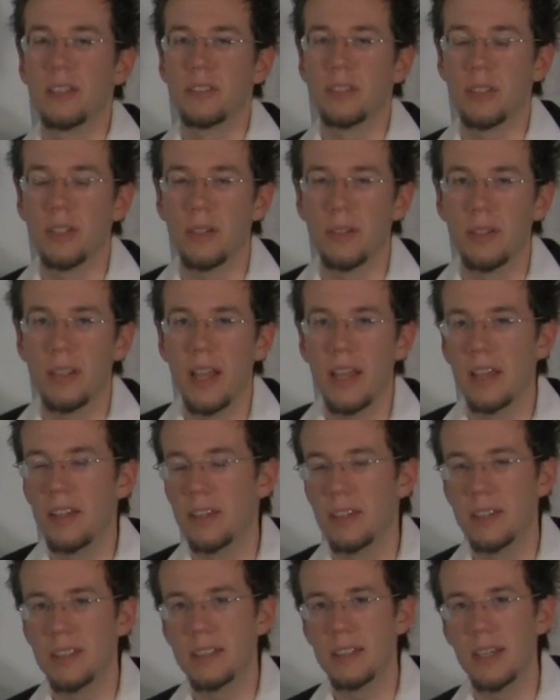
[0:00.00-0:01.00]
So yeah,
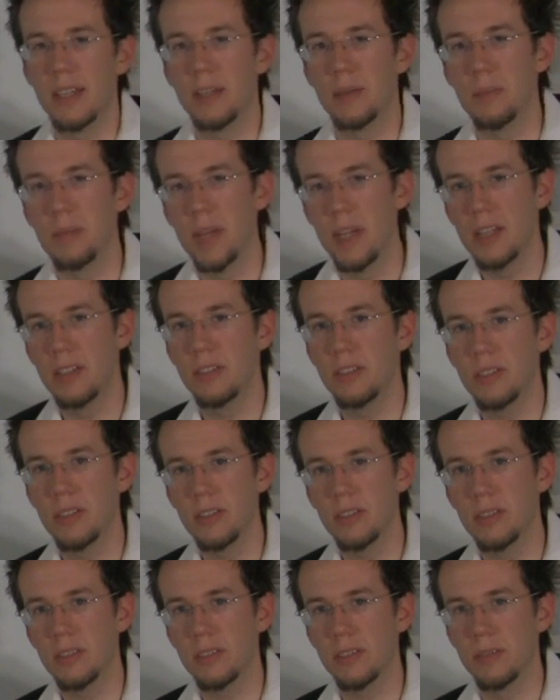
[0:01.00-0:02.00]
you can take
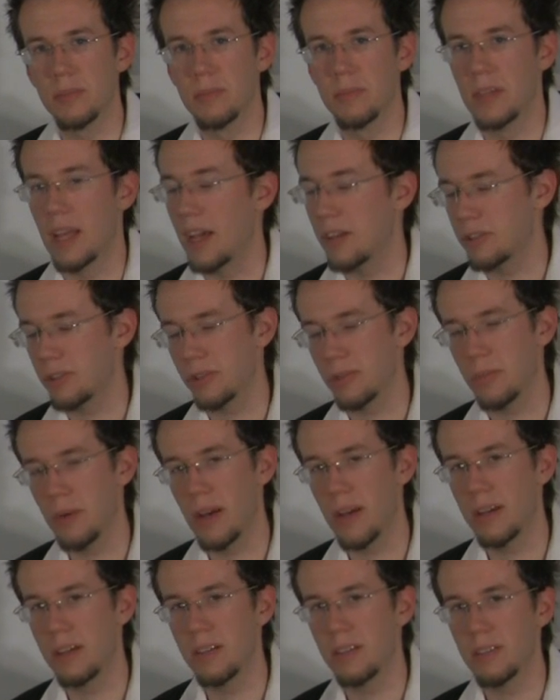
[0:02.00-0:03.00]
majors, natural
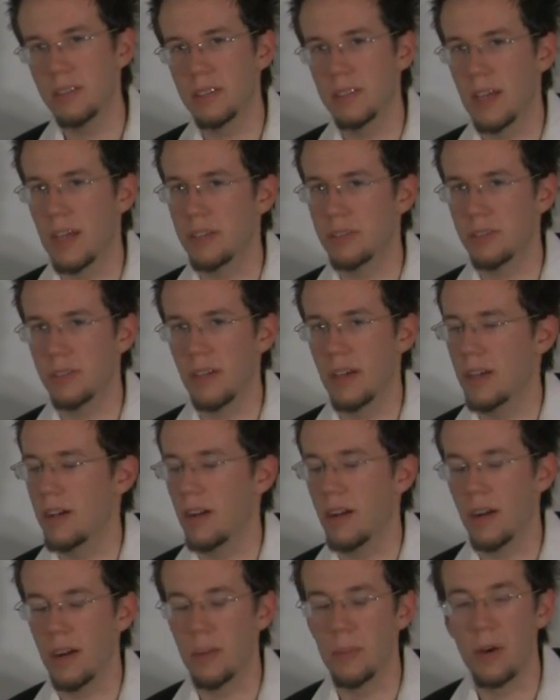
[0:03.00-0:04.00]
minors,
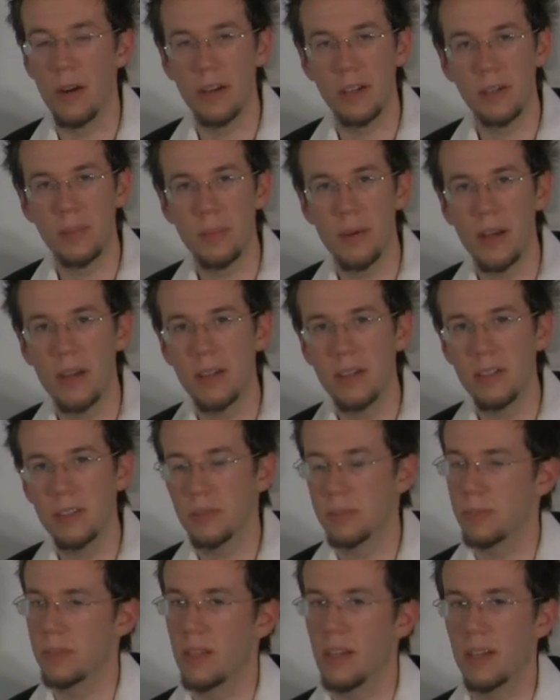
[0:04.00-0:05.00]
harmonic
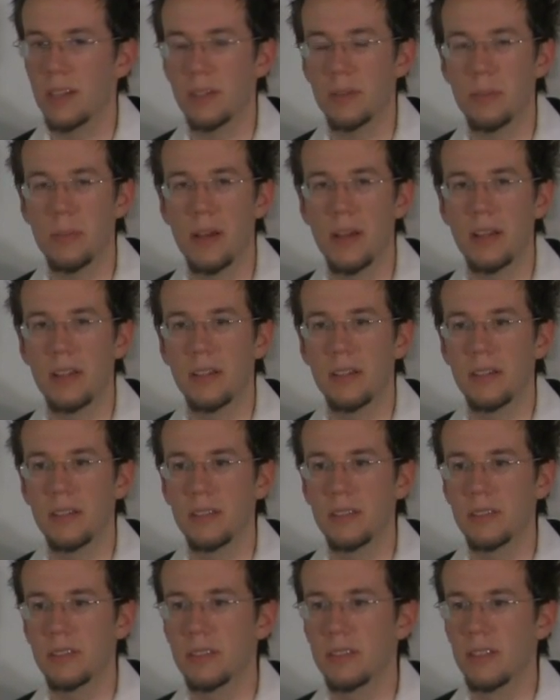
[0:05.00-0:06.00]
minors, melodic
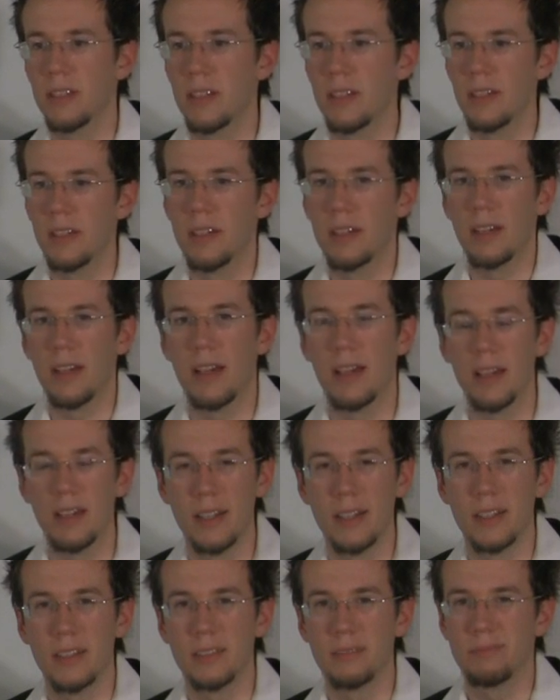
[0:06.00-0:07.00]
minors,
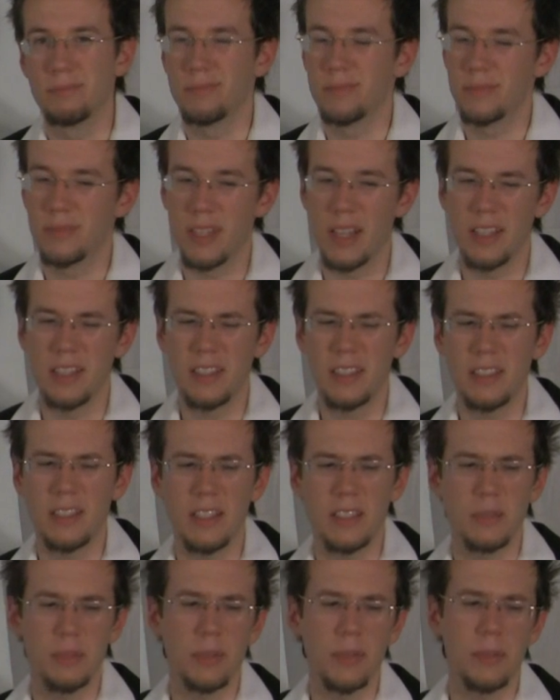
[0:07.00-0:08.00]
and I think
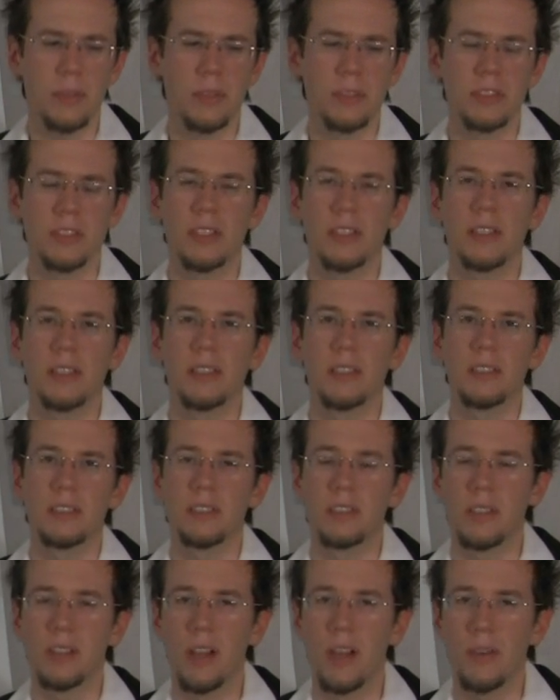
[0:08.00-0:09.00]
that's pretty much it to
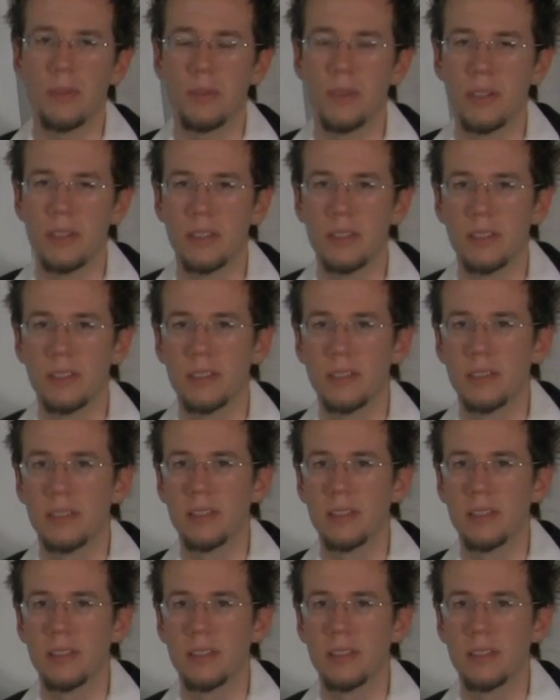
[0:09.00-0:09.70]
start off with.